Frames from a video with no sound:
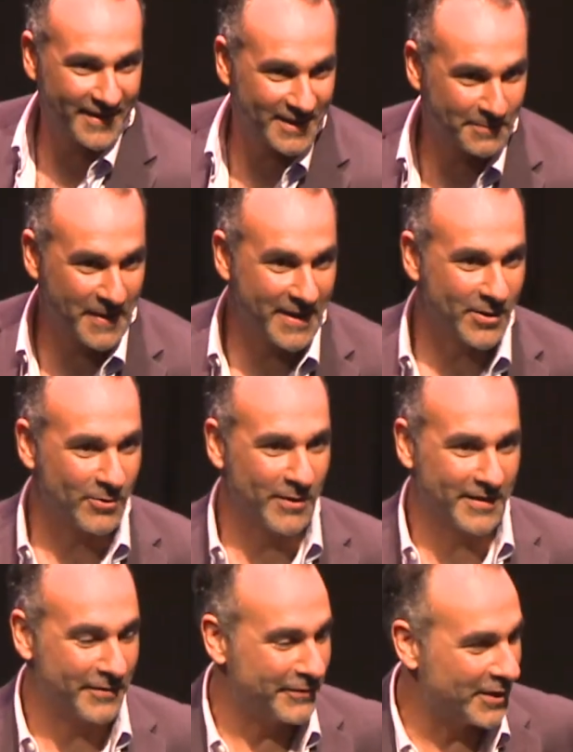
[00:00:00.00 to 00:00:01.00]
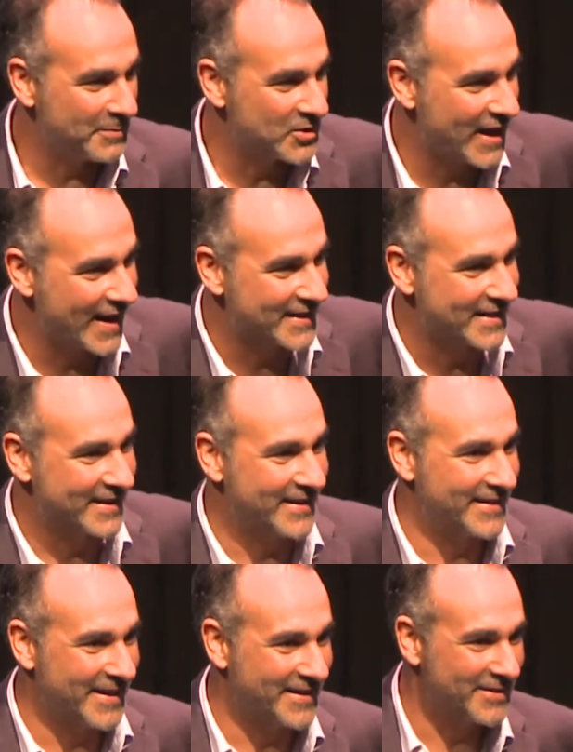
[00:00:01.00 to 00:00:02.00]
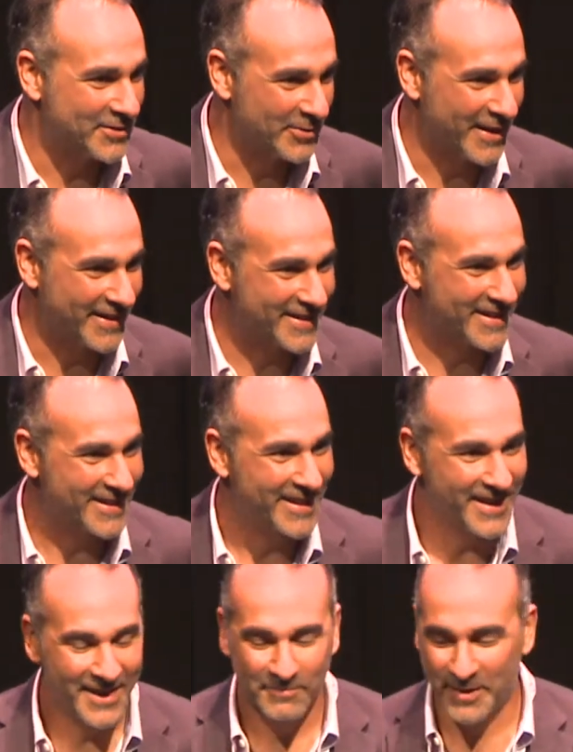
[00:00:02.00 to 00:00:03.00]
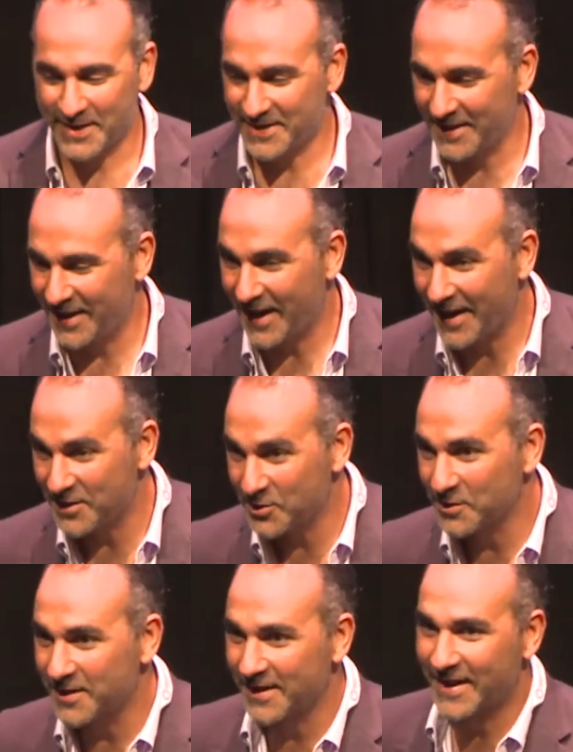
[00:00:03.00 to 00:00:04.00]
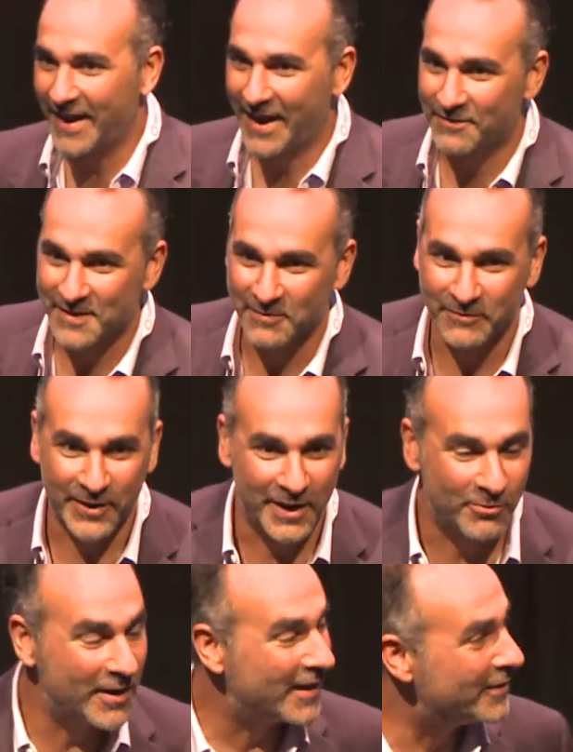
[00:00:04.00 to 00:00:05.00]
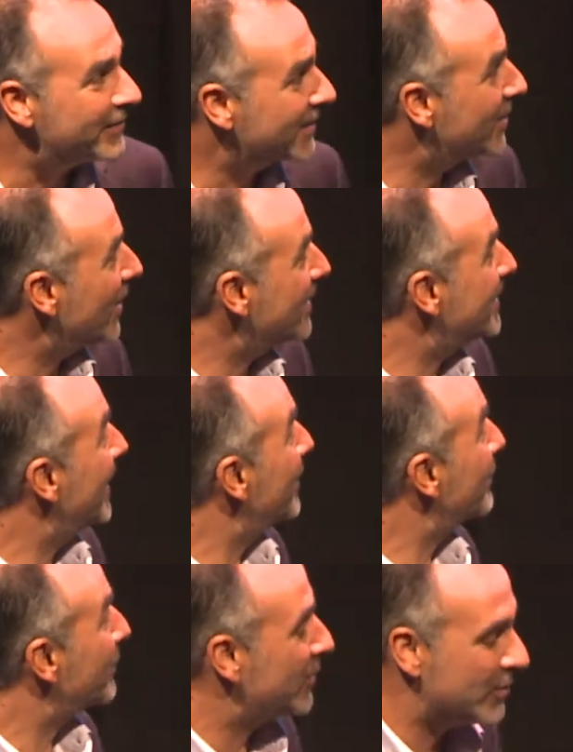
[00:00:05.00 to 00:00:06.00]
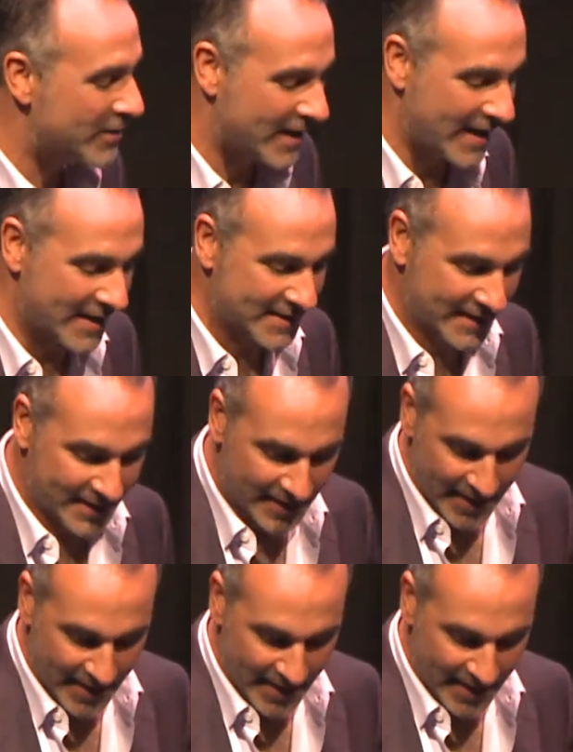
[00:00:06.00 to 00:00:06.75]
speaker with Philip Jackson and then drinks, but I do think I have some very relevant content for you guys, and